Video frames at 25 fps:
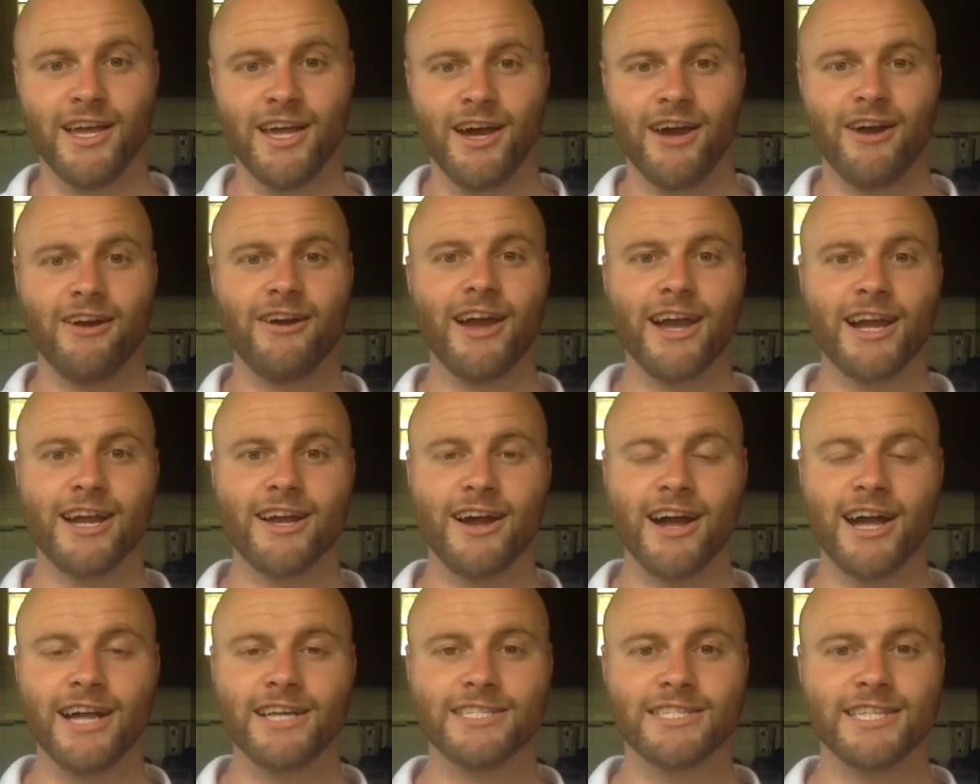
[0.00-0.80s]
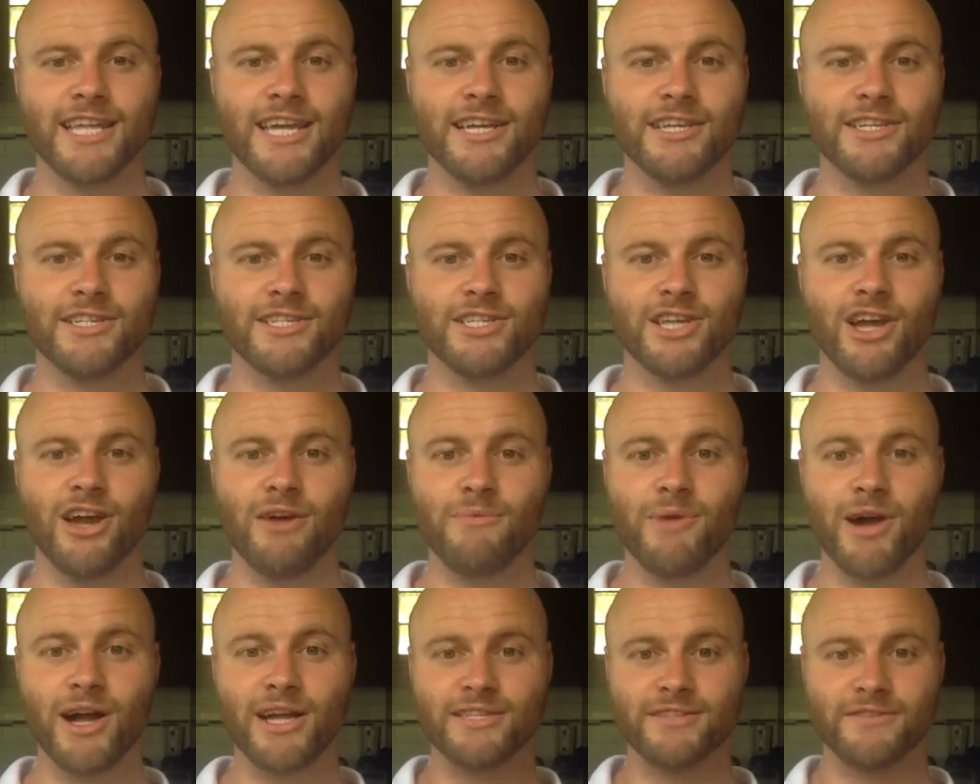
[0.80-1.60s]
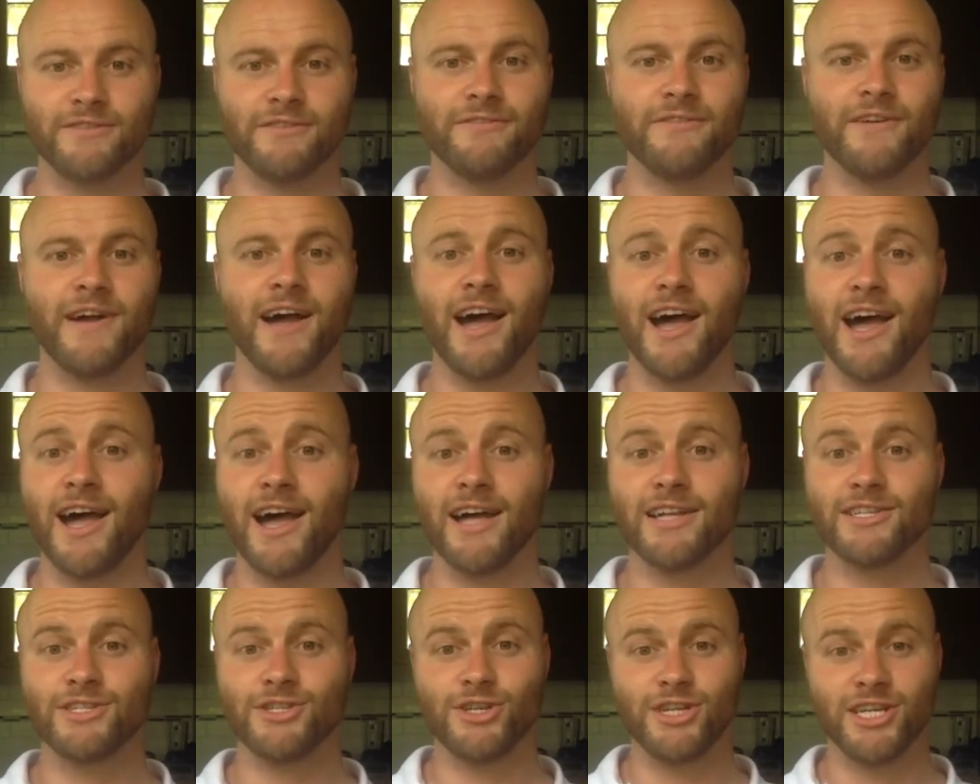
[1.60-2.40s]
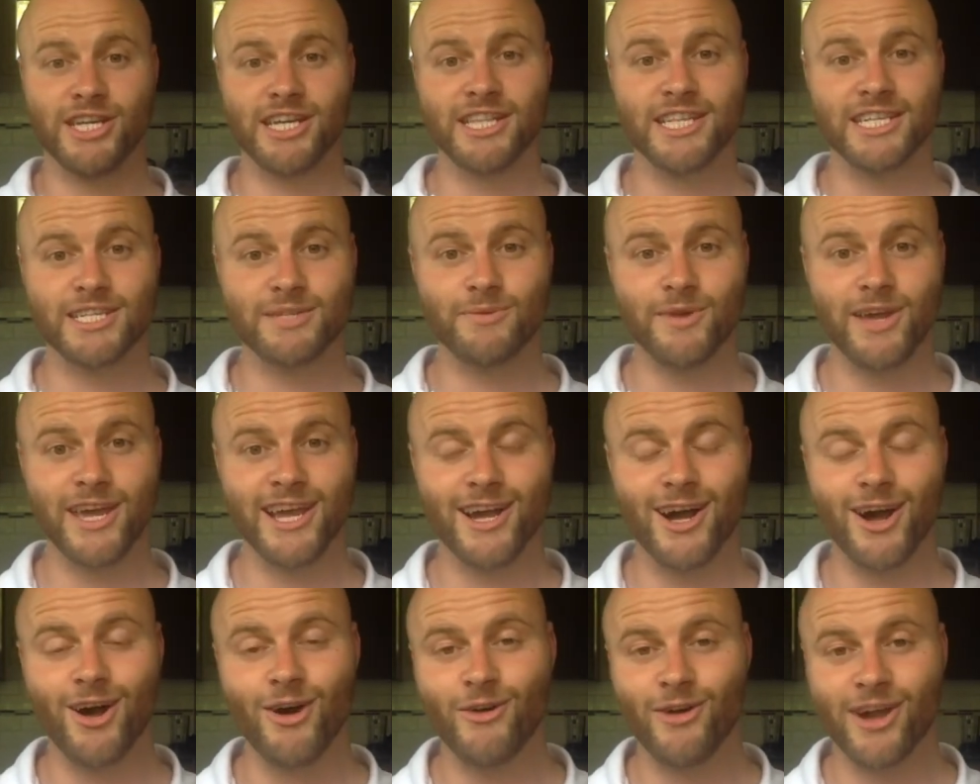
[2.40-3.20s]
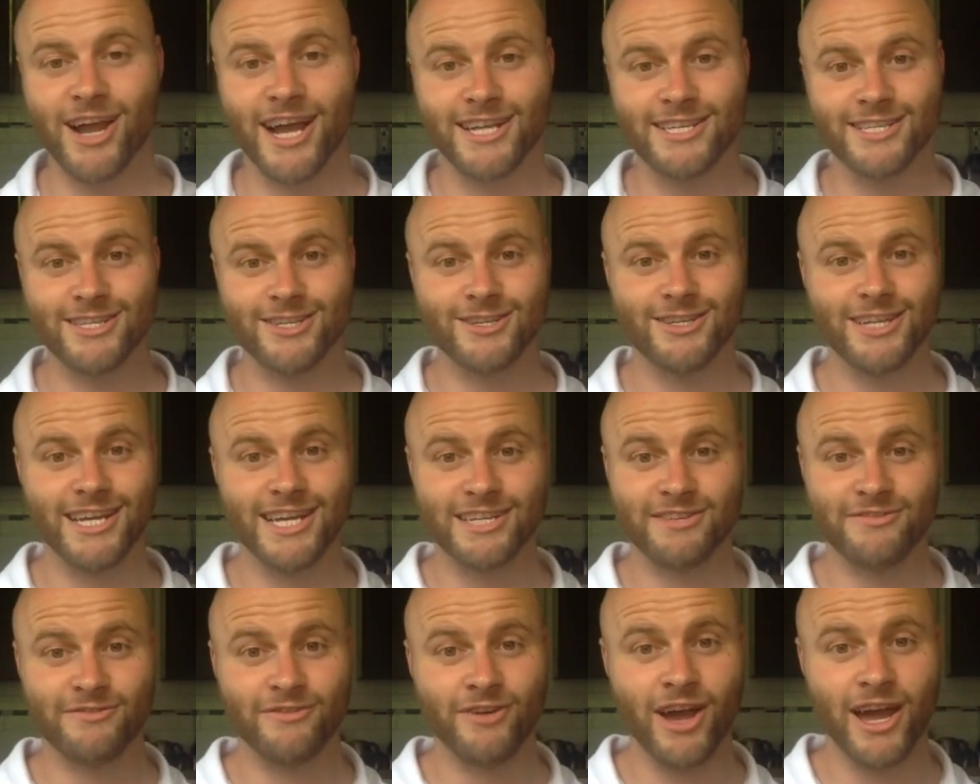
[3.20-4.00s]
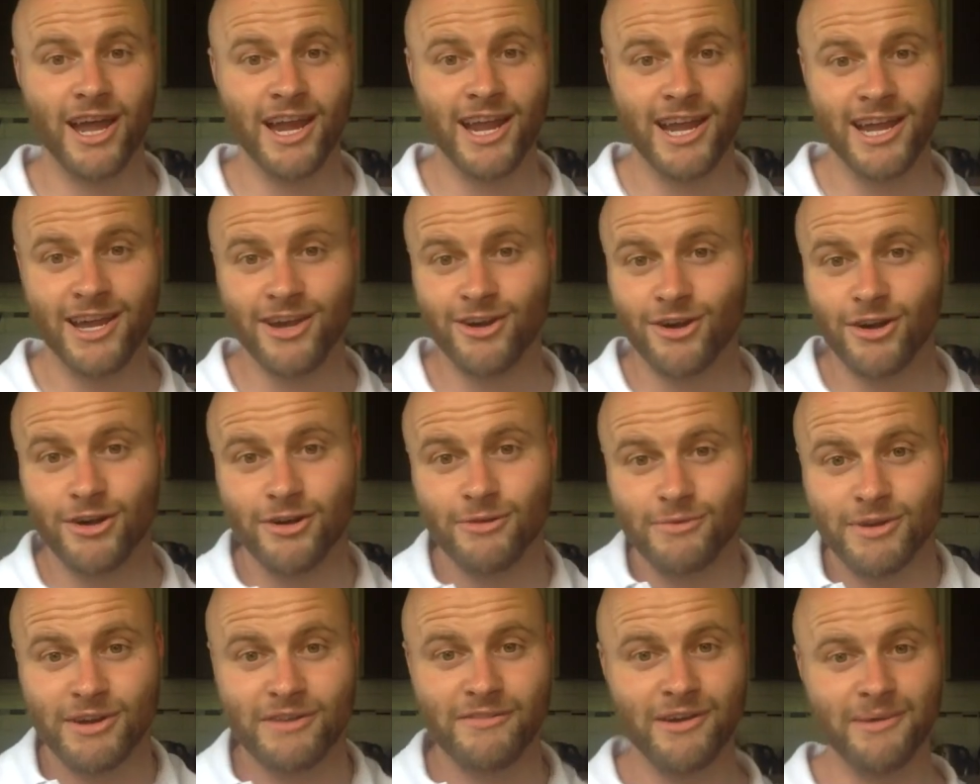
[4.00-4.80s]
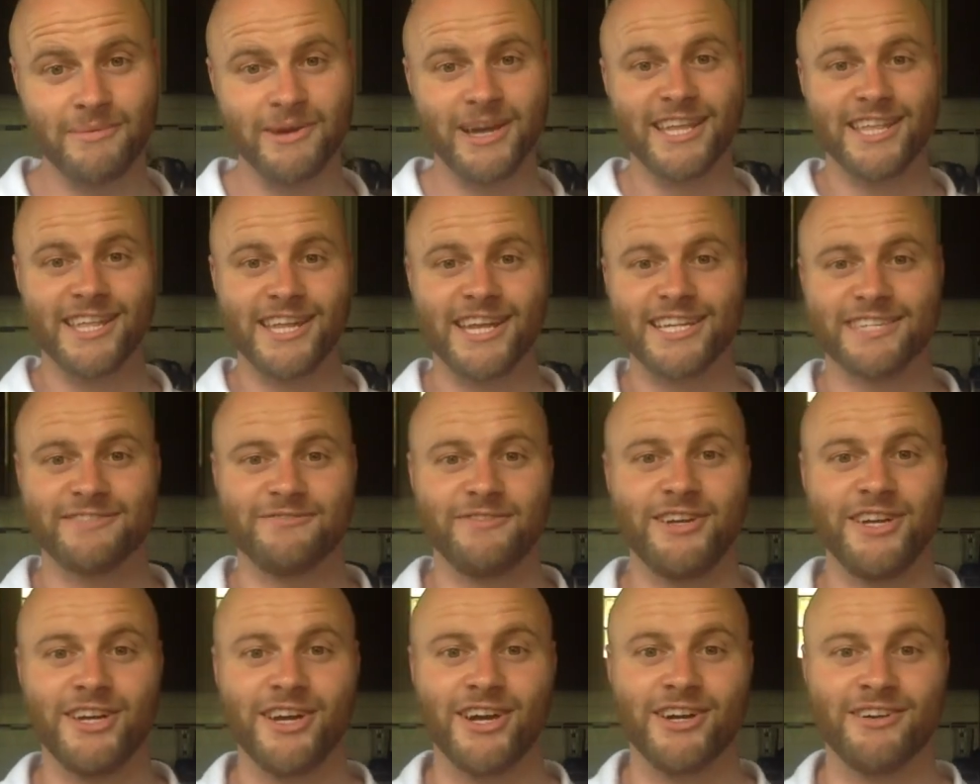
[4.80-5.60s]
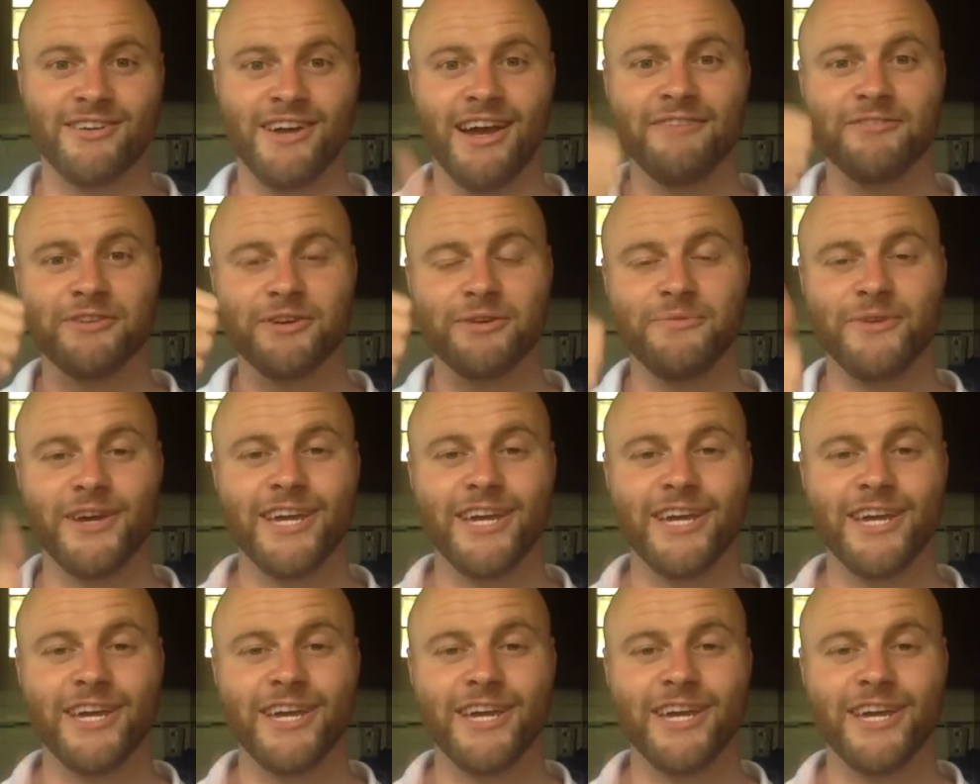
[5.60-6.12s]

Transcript: All right, guys. Thank you so much for tuning in this week. I'll catch you next Friday or whenever I make the next video. Have a good